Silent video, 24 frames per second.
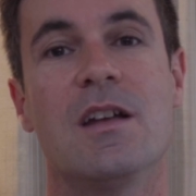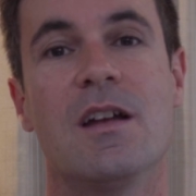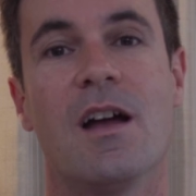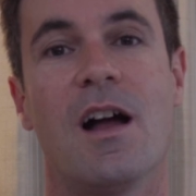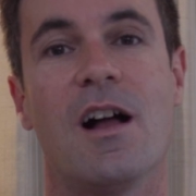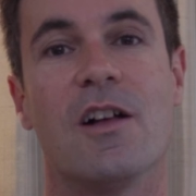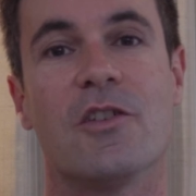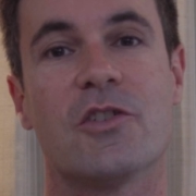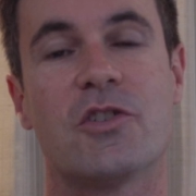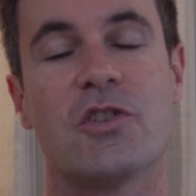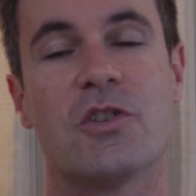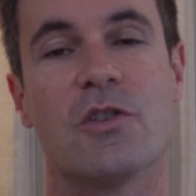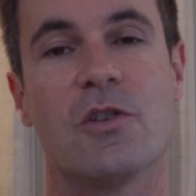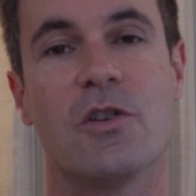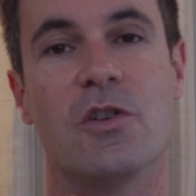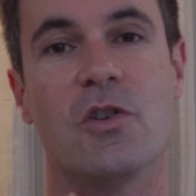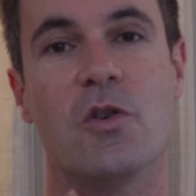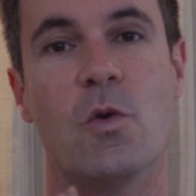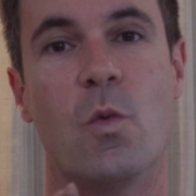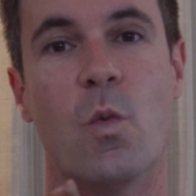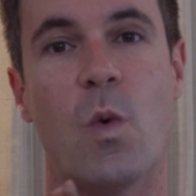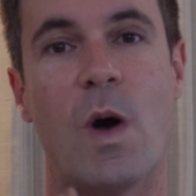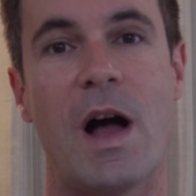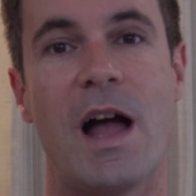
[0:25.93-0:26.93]
I'll show
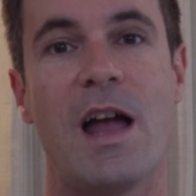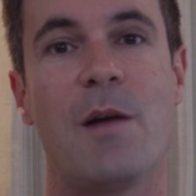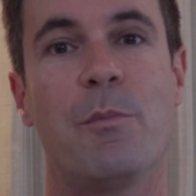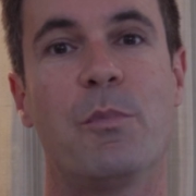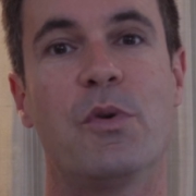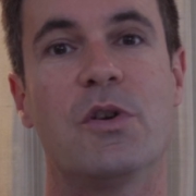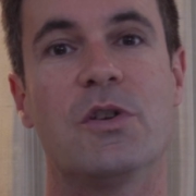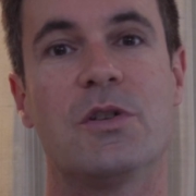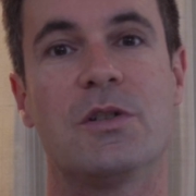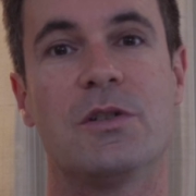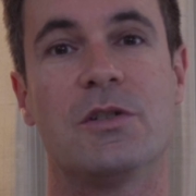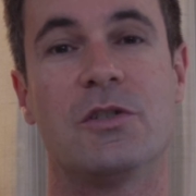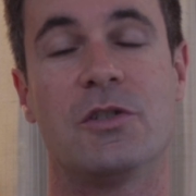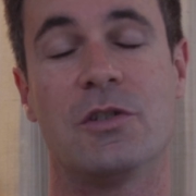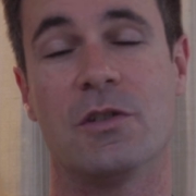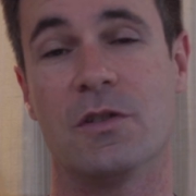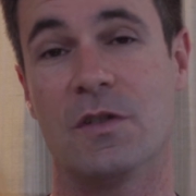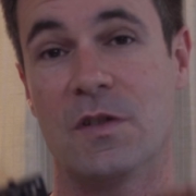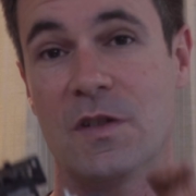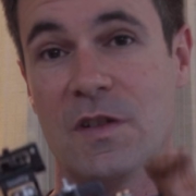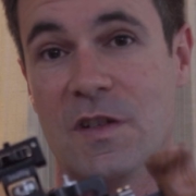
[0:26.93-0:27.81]
you why I purchased